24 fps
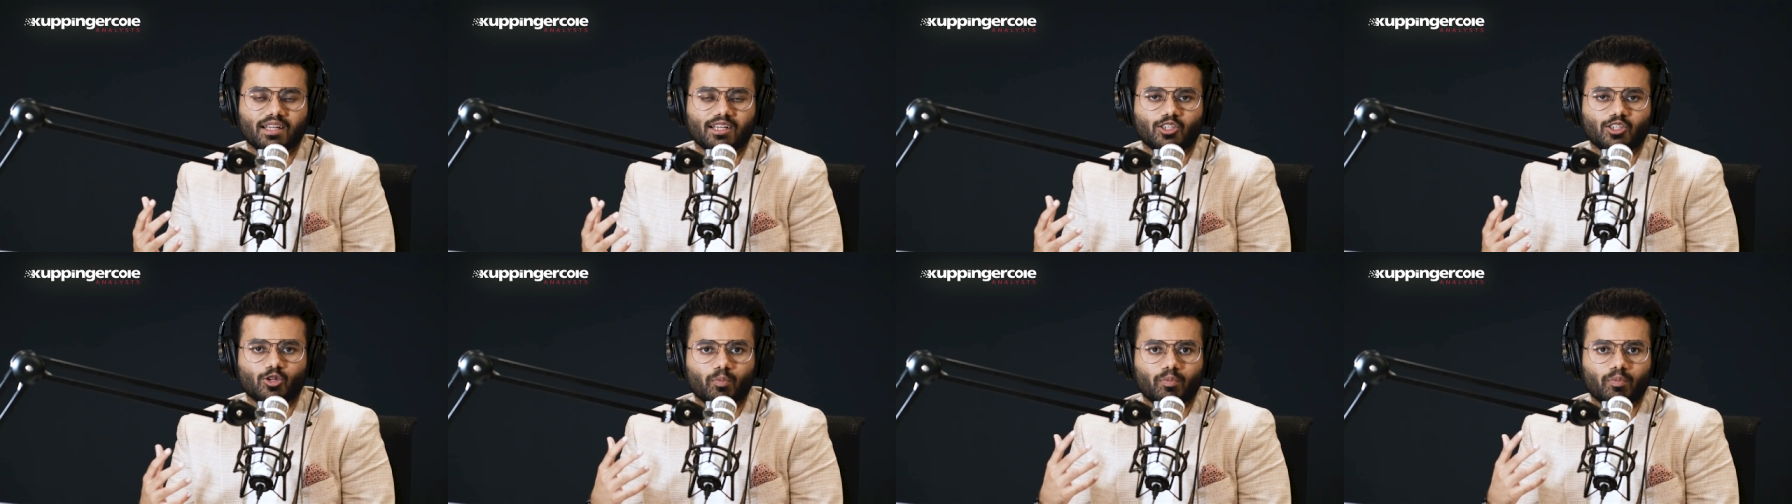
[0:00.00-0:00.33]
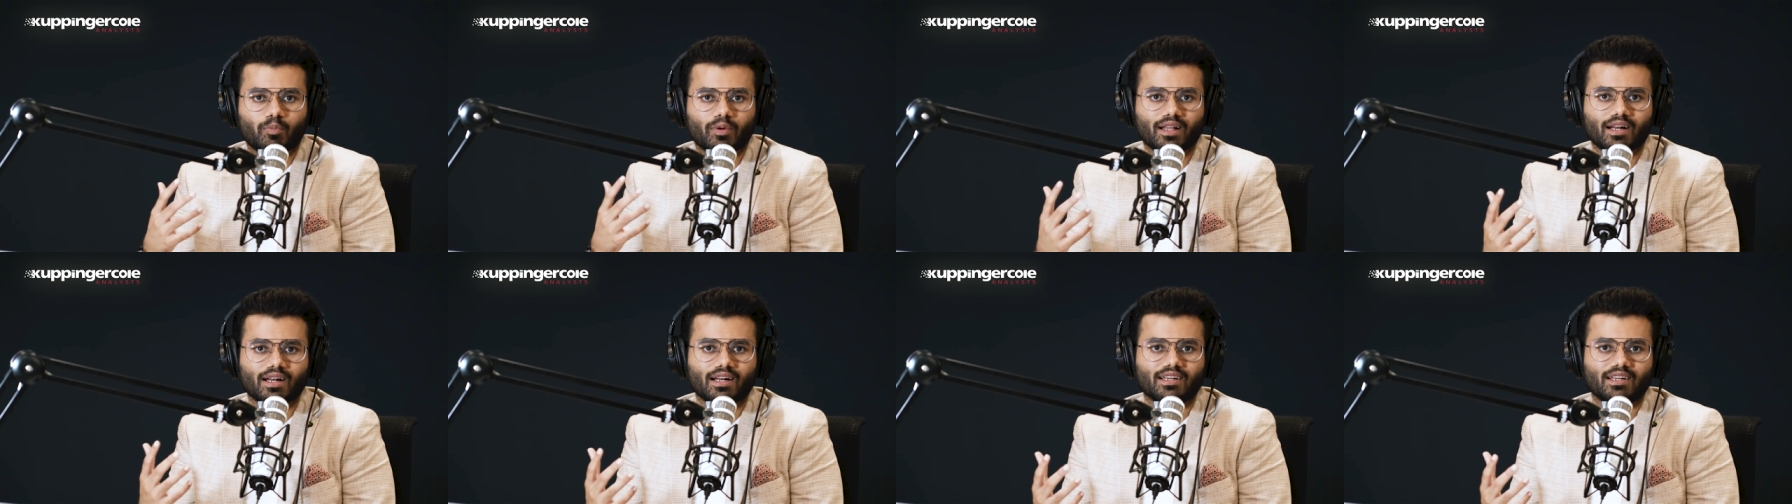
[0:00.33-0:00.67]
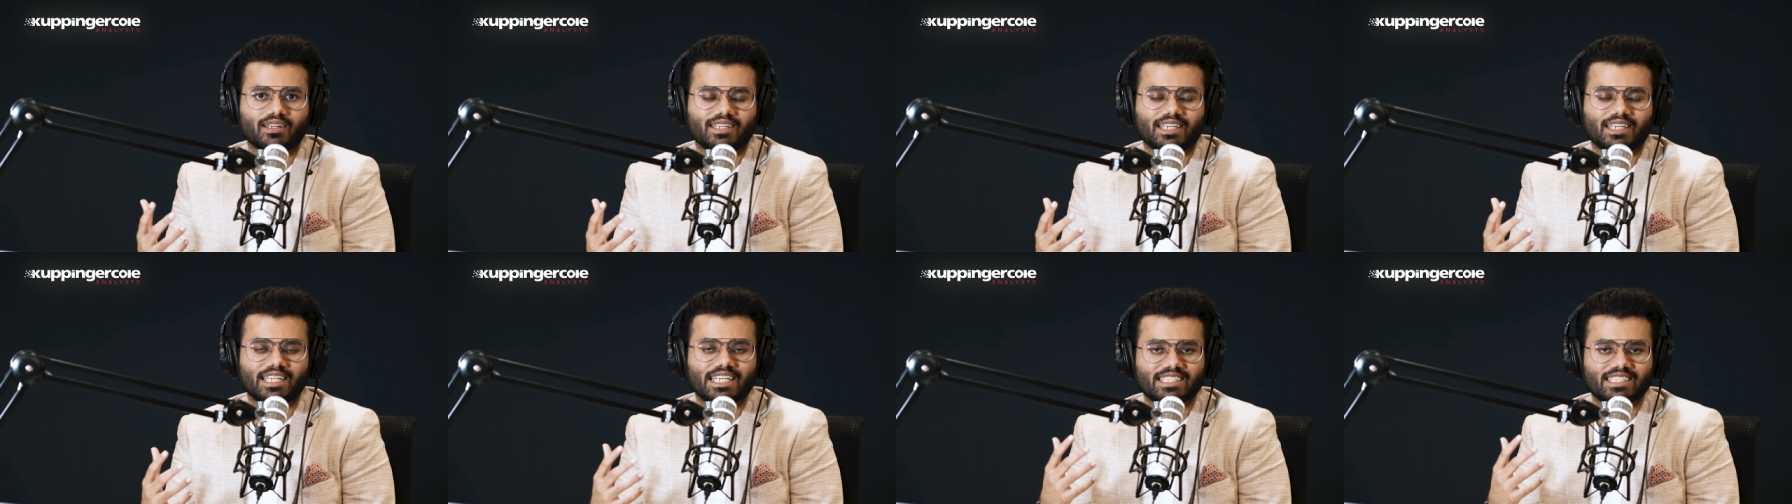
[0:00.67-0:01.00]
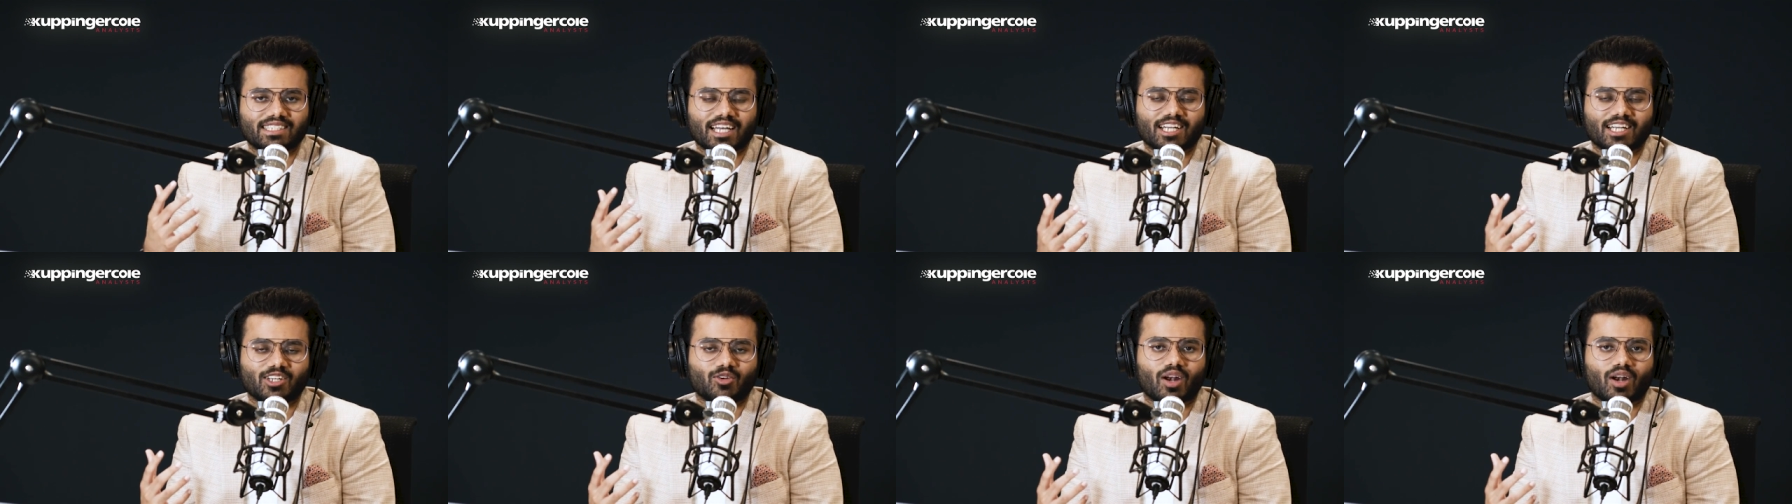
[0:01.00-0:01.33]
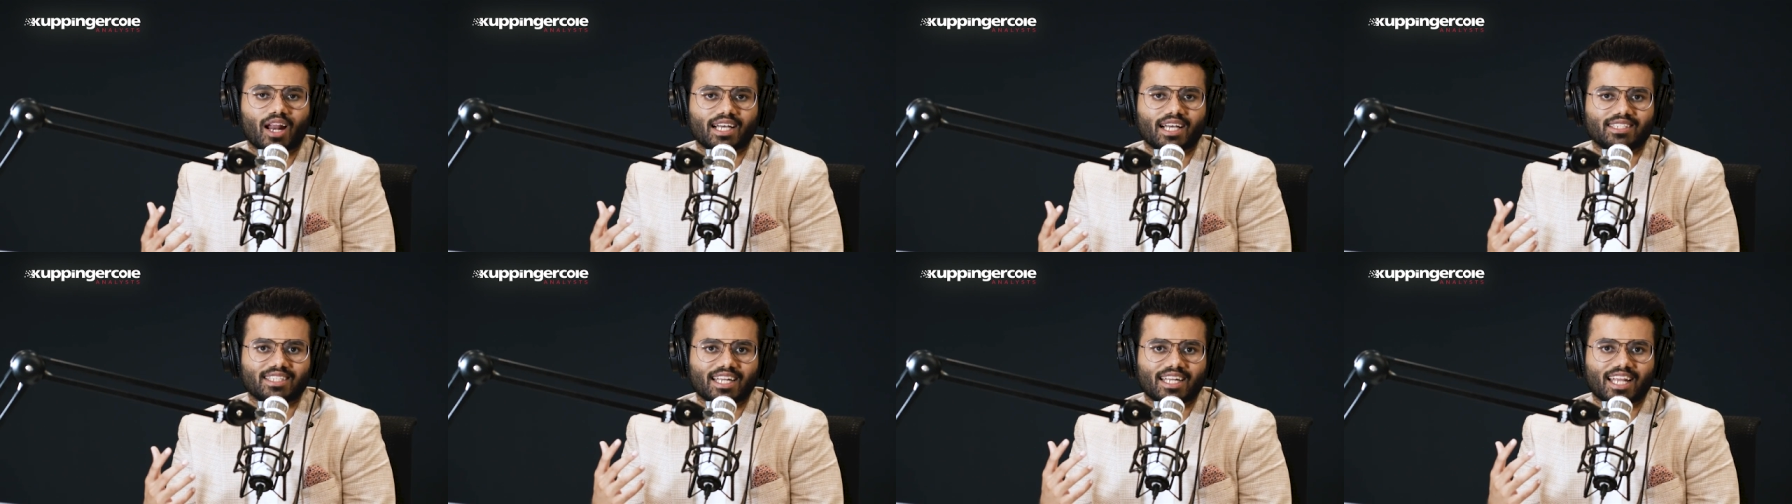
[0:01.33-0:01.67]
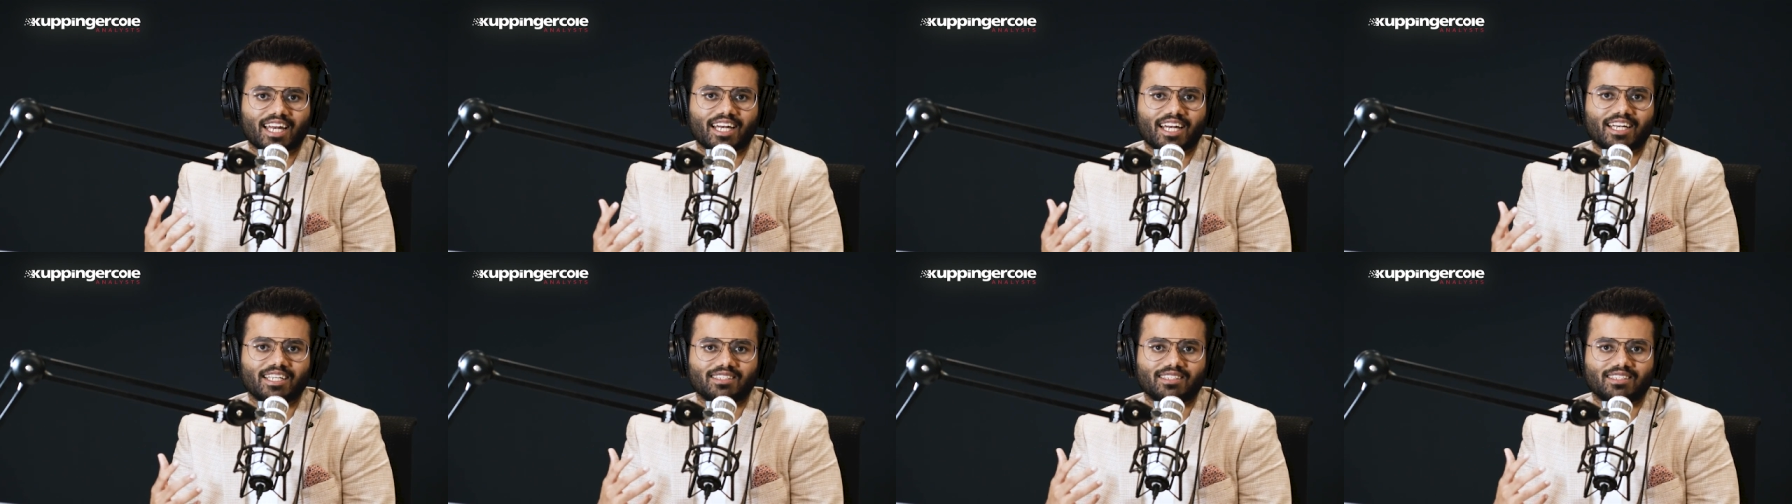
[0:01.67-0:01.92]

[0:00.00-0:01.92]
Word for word: to build decentralized identity